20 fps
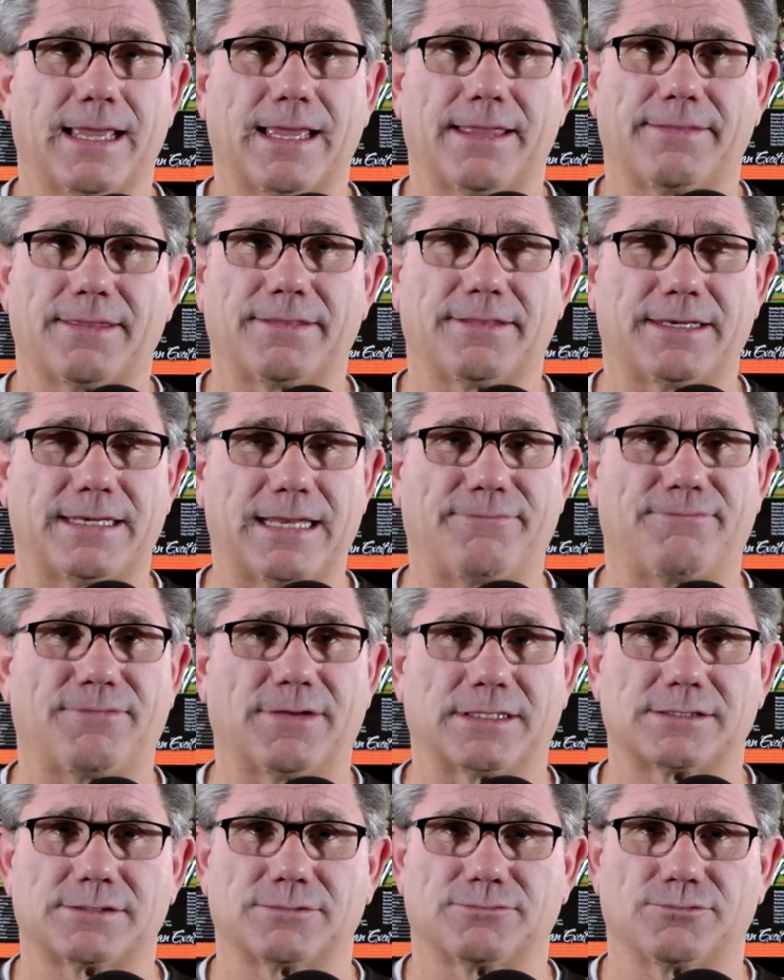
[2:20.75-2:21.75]
And then the
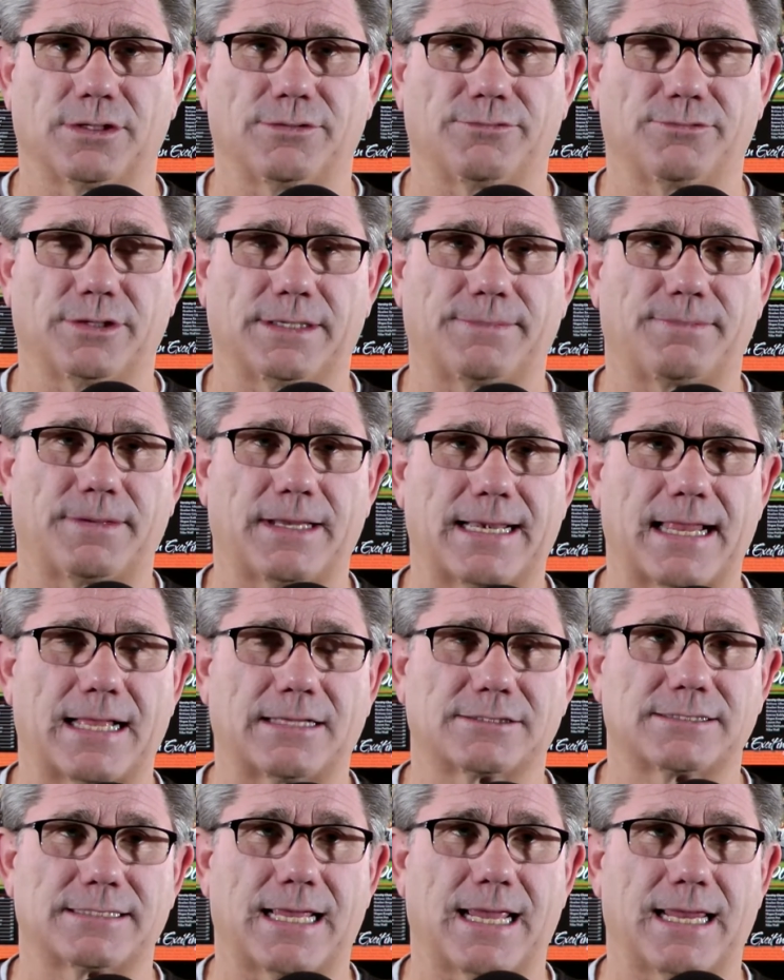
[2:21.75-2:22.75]
defense really played
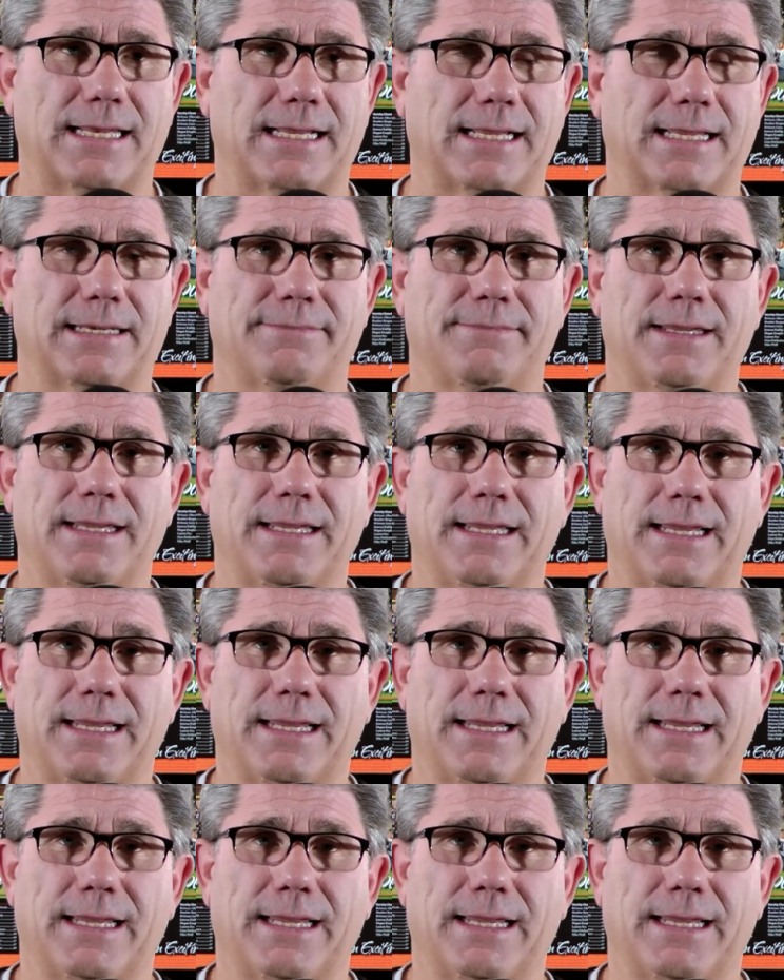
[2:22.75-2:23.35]
outstanding, and